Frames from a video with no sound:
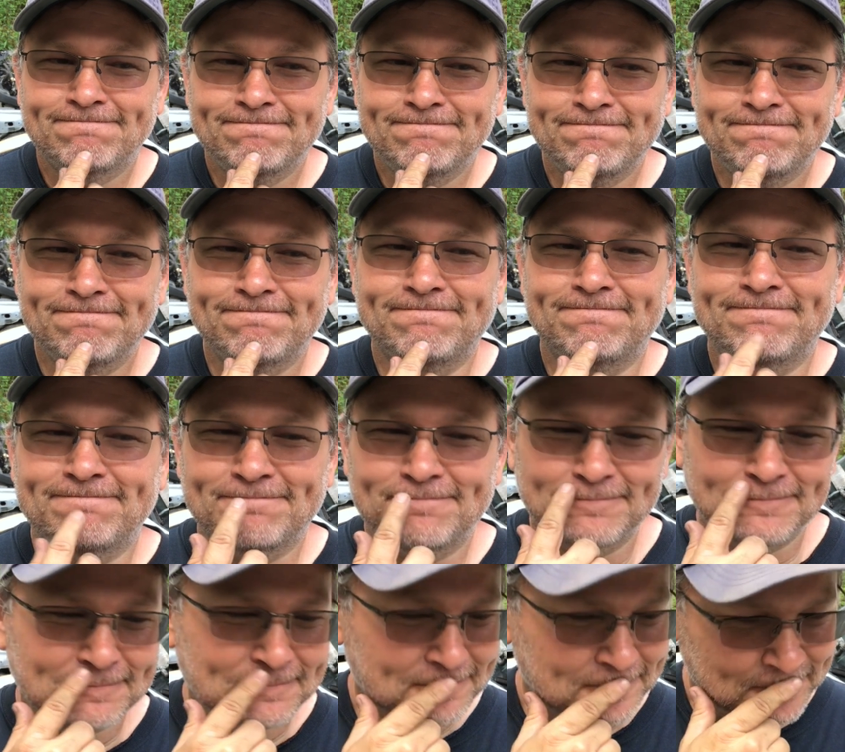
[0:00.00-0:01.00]

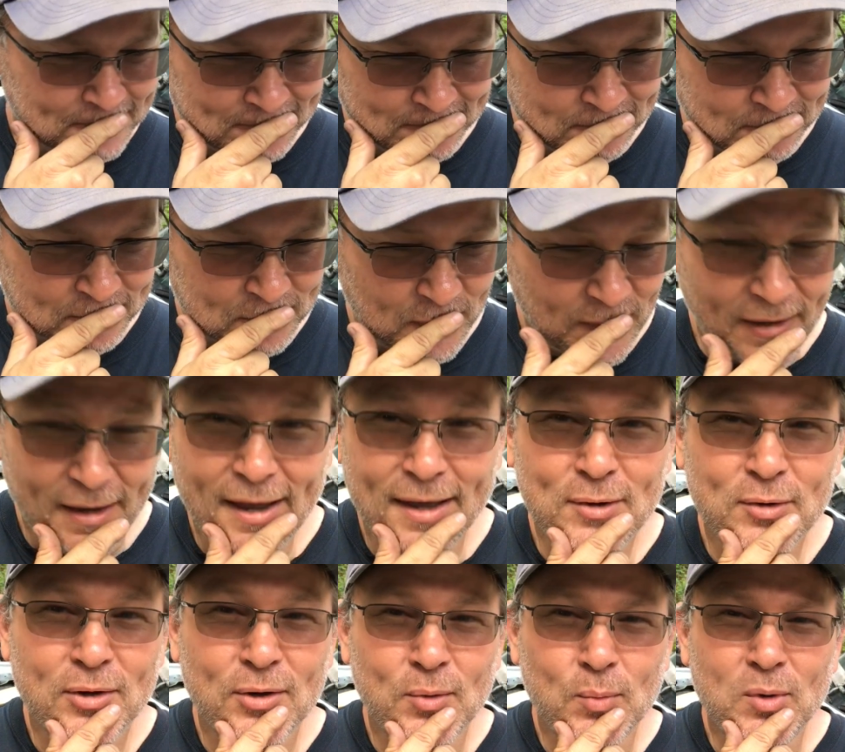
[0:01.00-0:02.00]
I
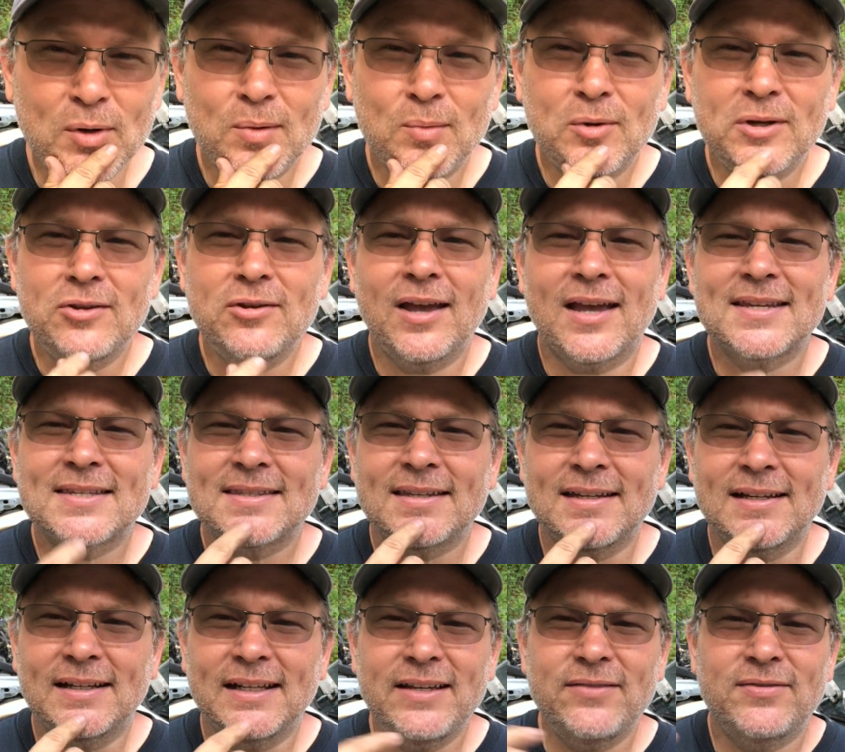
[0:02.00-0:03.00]
don't know. What do you guys
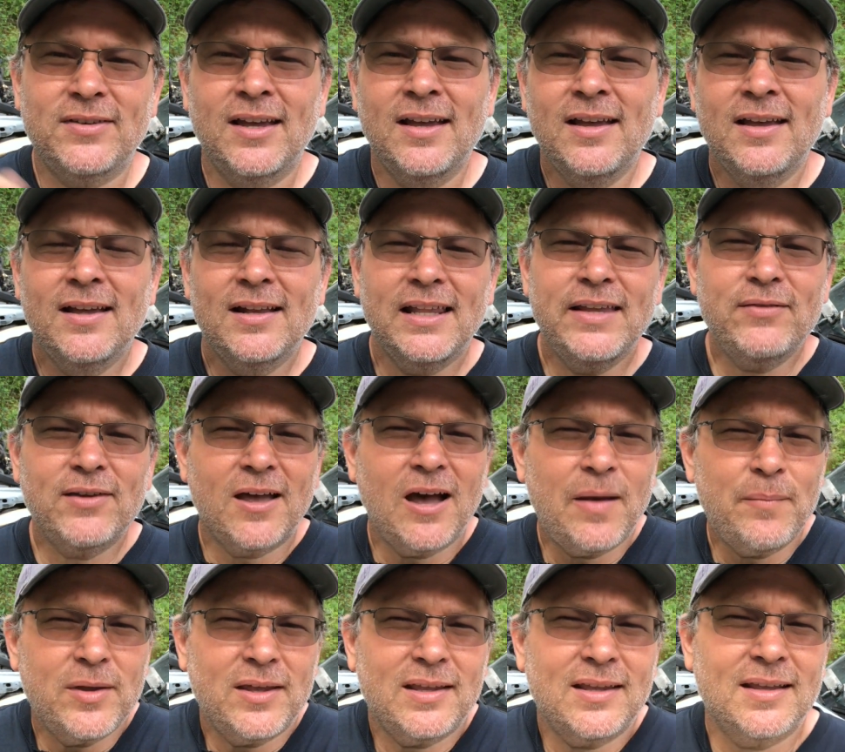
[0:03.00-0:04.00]
think? Leave a
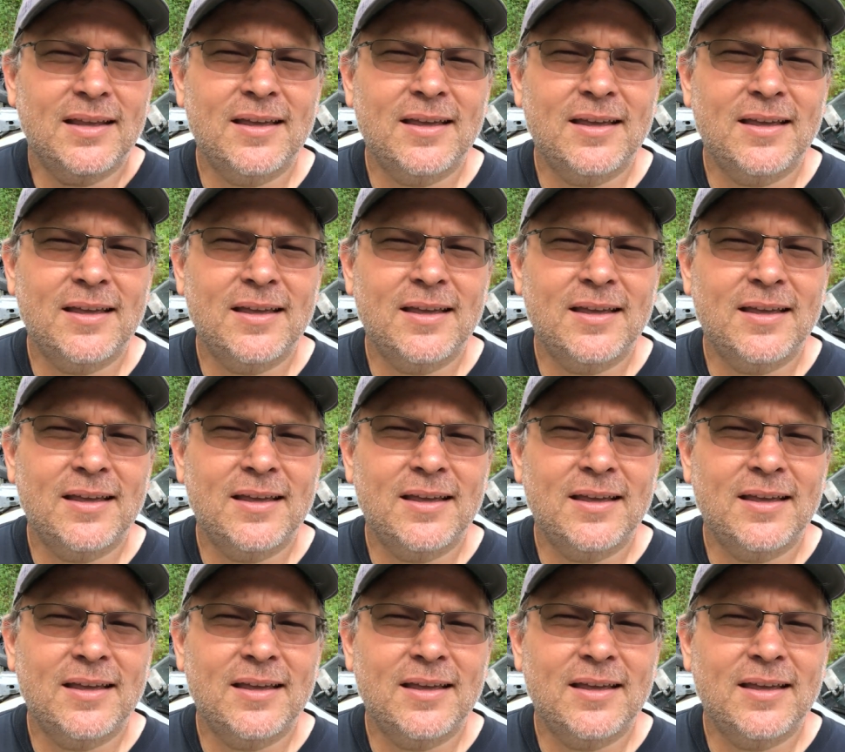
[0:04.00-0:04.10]
comment in the